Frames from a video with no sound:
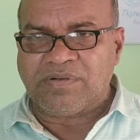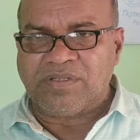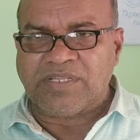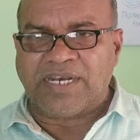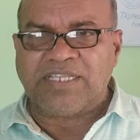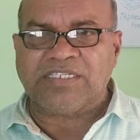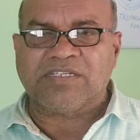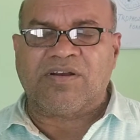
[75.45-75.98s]

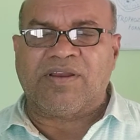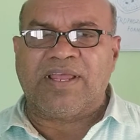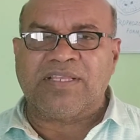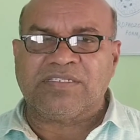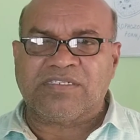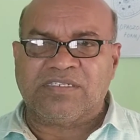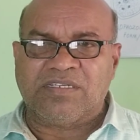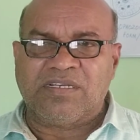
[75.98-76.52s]
that is called
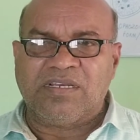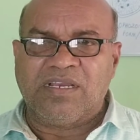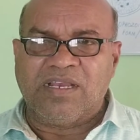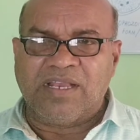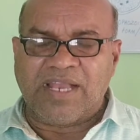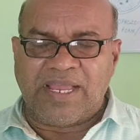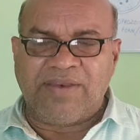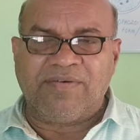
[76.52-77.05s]
as
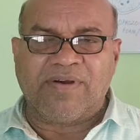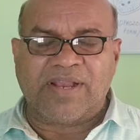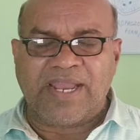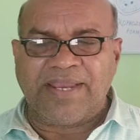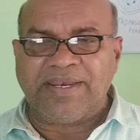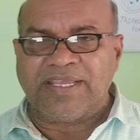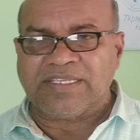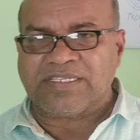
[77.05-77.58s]

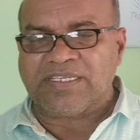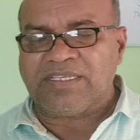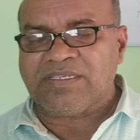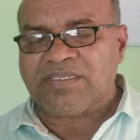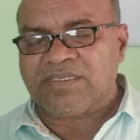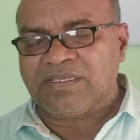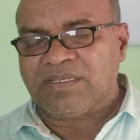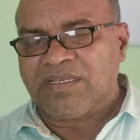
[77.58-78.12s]

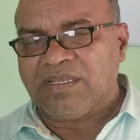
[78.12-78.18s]
karyokinesis.